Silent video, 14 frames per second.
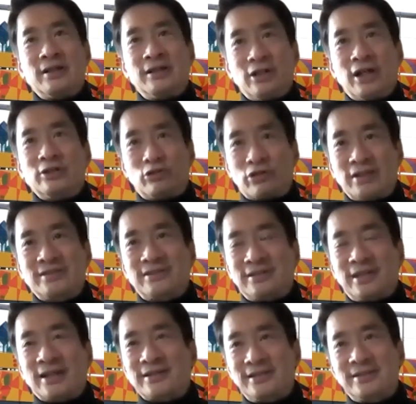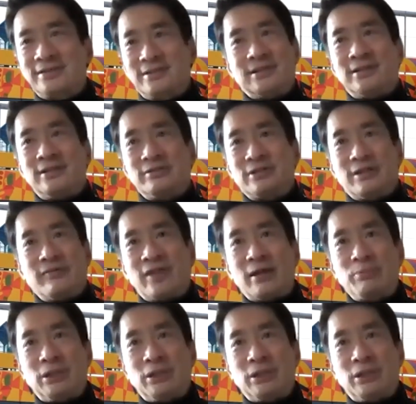address the toxicity of that,